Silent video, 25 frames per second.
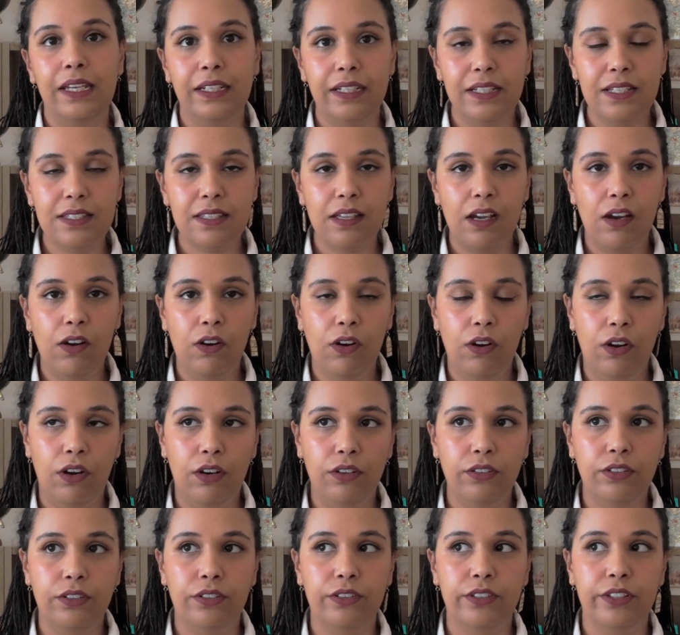is a
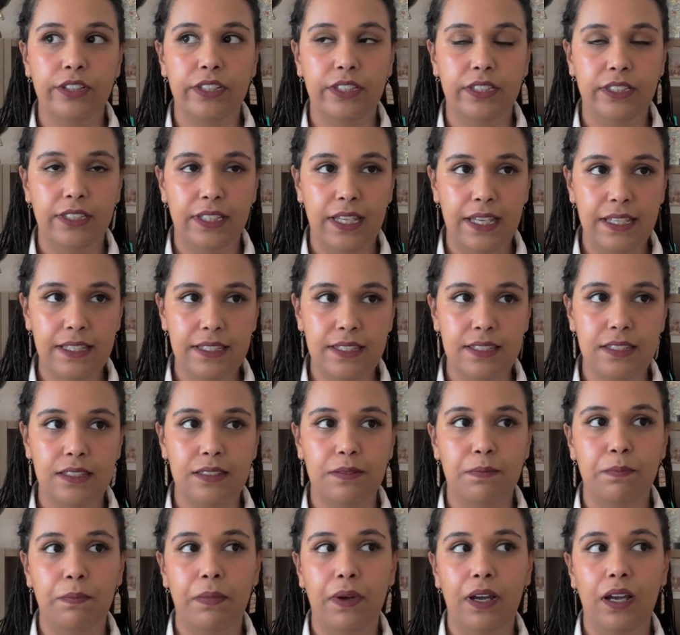horror,
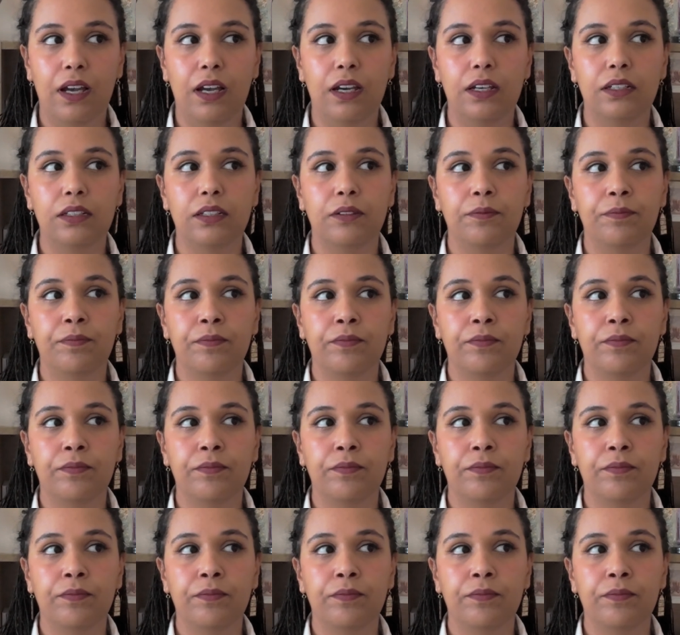yes, but